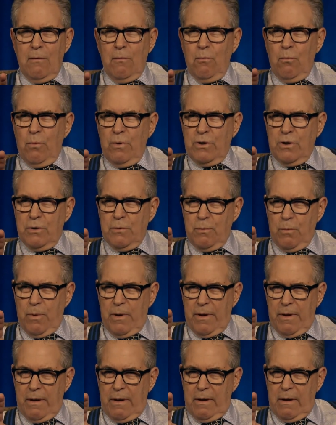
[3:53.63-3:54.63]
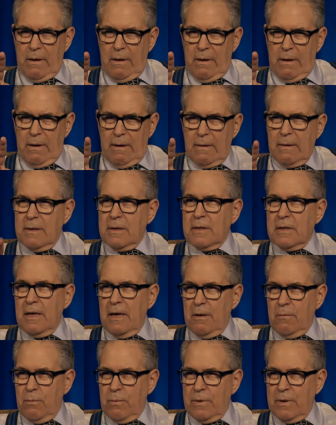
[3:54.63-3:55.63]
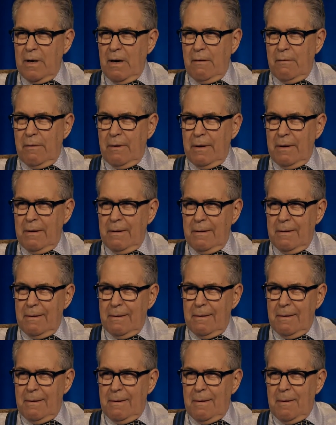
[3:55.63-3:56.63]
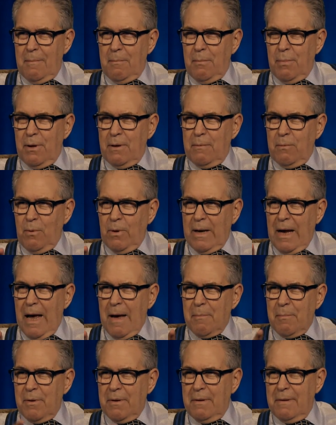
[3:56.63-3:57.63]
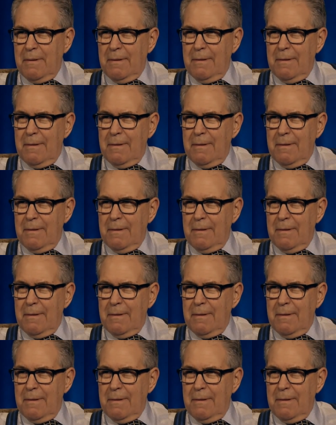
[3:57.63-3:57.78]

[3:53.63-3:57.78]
which where the interstate was going. Right. But what happened?